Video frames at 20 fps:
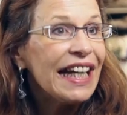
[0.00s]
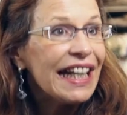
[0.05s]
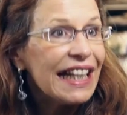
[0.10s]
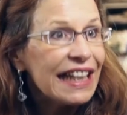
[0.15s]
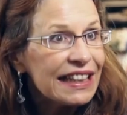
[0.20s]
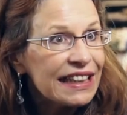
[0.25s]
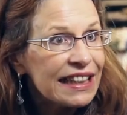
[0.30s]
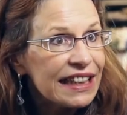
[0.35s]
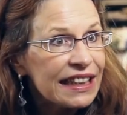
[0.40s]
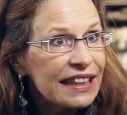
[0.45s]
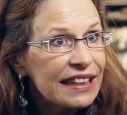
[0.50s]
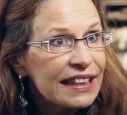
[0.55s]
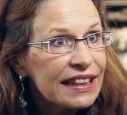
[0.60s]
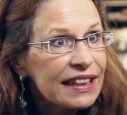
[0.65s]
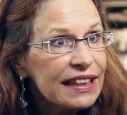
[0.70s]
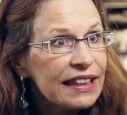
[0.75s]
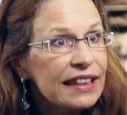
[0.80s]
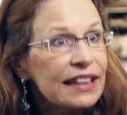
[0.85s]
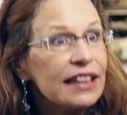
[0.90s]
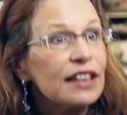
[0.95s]
is in
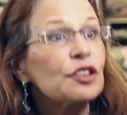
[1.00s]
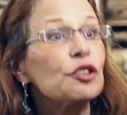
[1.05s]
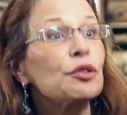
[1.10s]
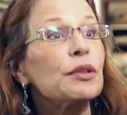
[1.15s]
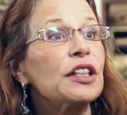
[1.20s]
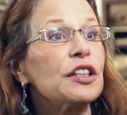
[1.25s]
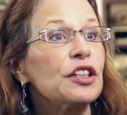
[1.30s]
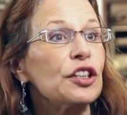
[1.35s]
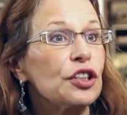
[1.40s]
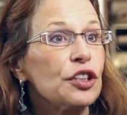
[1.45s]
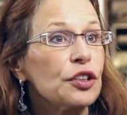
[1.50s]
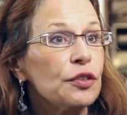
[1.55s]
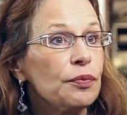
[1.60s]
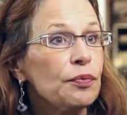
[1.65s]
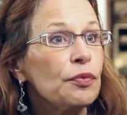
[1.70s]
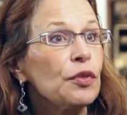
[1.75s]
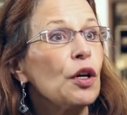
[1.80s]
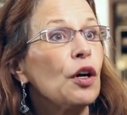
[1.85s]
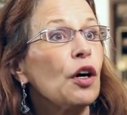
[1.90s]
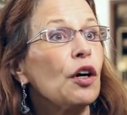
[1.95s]
this tradition
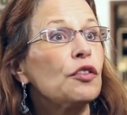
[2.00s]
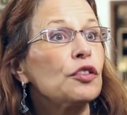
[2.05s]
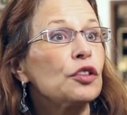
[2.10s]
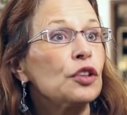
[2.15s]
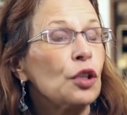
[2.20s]
of